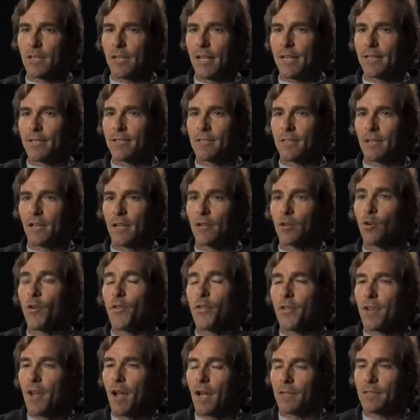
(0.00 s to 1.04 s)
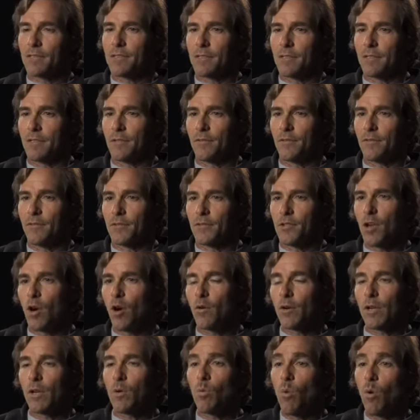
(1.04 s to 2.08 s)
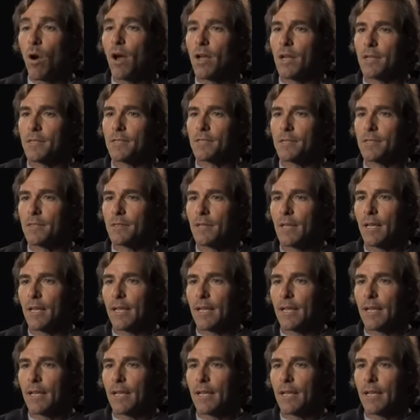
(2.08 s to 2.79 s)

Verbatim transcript: As unorthodox as Tony was,